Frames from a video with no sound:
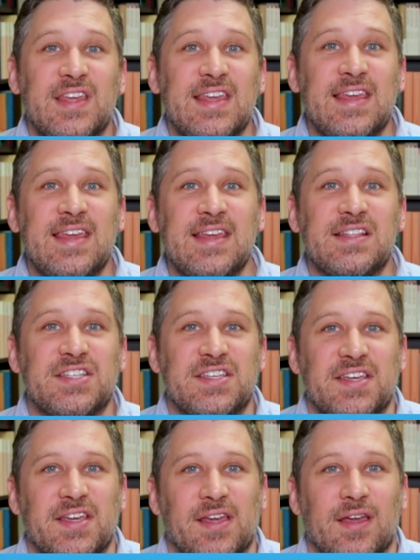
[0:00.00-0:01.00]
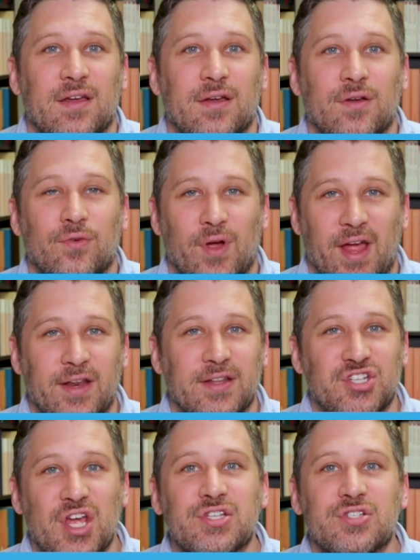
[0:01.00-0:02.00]
iqi, right? It
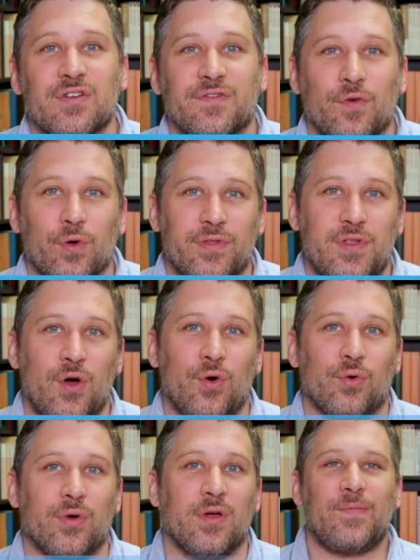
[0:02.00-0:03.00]
changes to fourth tone.